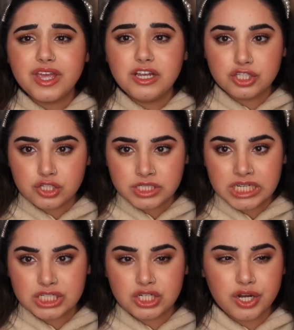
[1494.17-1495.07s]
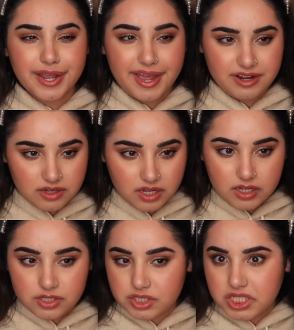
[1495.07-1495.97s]
she's on TikTok and
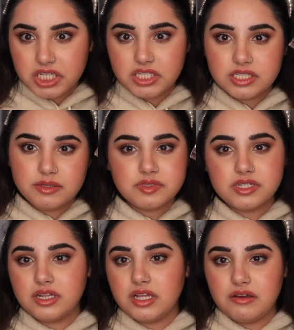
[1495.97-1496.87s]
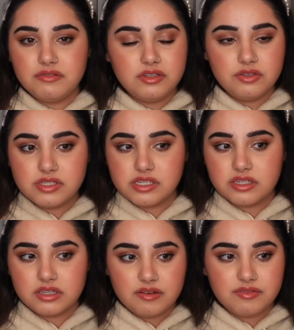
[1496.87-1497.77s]
she seems to use
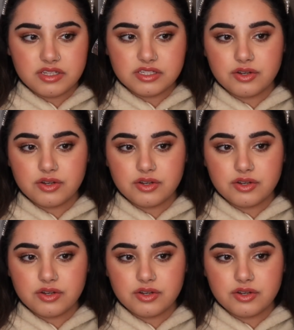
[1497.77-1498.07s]
this.